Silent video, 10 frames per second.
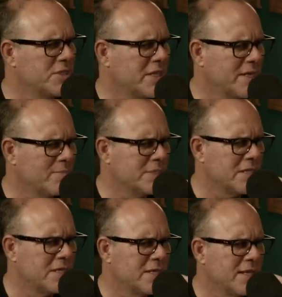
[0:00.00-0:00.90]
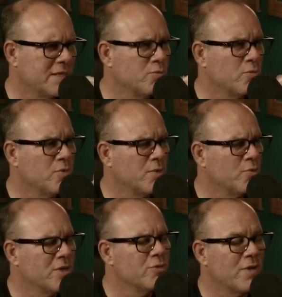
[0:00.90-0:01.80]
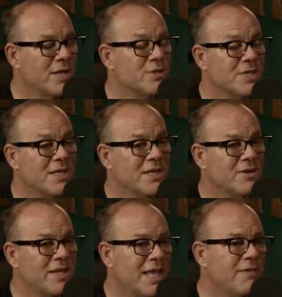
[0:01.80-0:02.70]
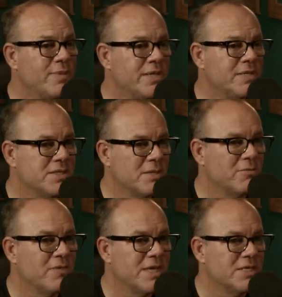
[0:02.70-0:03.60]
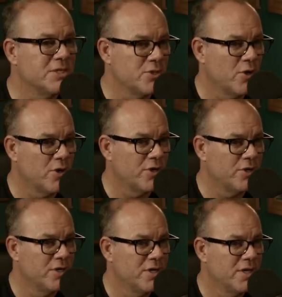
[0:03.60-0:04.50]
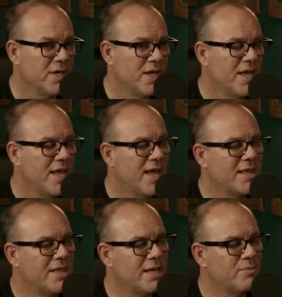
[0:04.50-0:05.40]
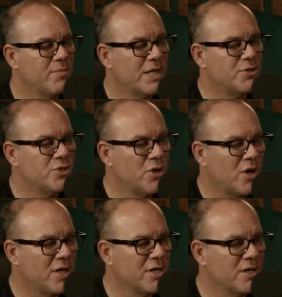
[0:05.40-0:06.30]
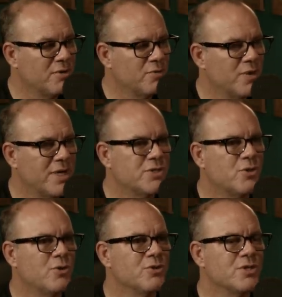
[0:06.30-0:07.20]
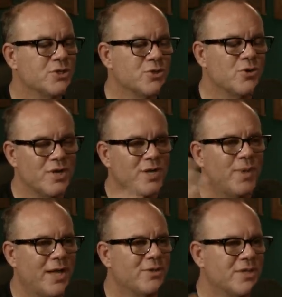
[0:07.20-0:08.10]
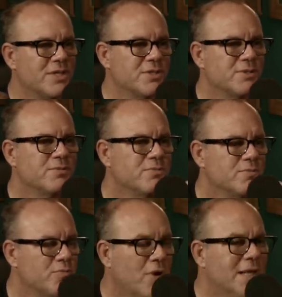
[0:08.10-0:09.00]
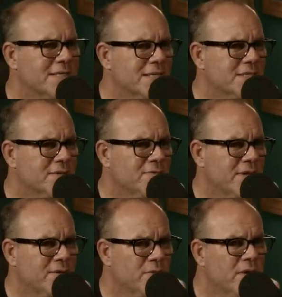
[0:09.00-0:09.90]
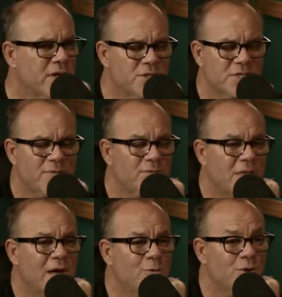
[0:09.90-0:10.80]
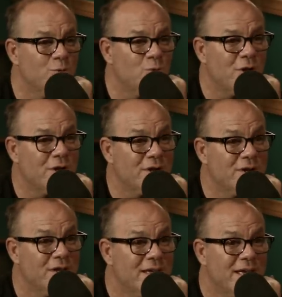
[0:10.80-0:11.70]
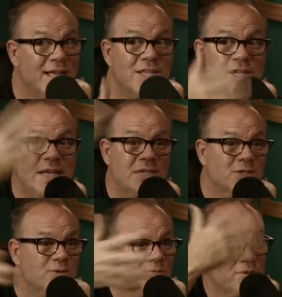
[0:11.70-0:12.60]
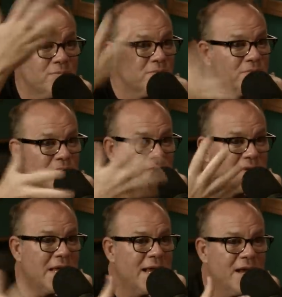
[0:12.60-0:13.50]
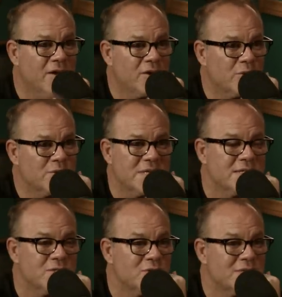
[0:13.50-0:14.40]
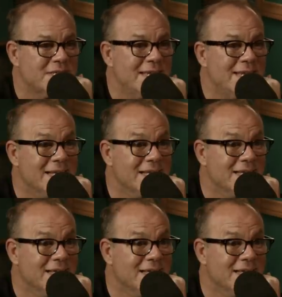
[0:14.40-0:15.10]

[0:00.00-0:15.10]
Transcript: on Amazon, and mm-hmm. when one of the writers on there gave me some of his starter. Hmm. And then my daughter, when I told her the story about this process of like, you just take flour and water, hmm and mm-hmm. yeast from the air goes in and starts to eat it.